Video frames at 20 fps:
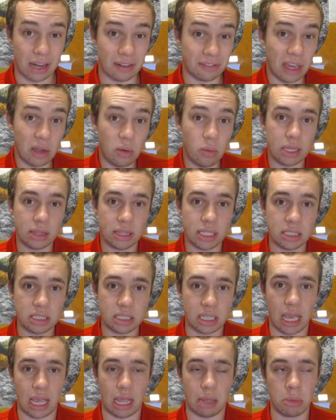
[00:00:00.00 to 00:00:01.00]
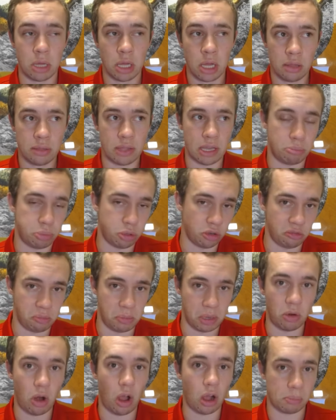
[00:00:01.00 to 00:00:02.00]
And if they win this game, they prove
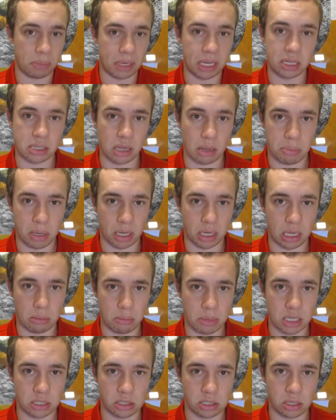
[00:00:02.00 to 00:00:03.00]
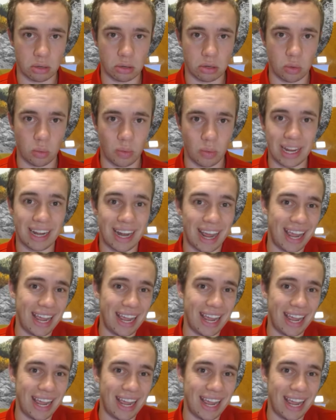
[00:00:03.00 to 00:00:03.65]
me wrong because I'm picking Minnesota to win.